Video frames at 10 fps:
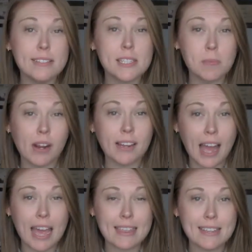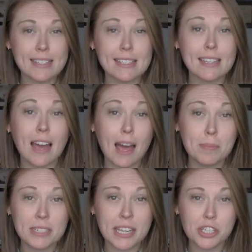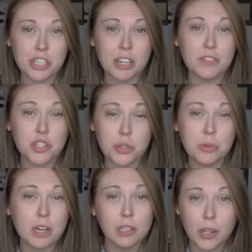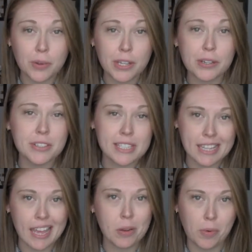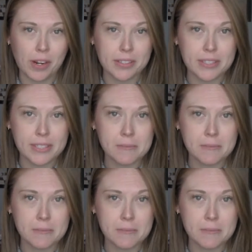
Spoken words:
smart guy thinks it's a combination of two colonial slang words.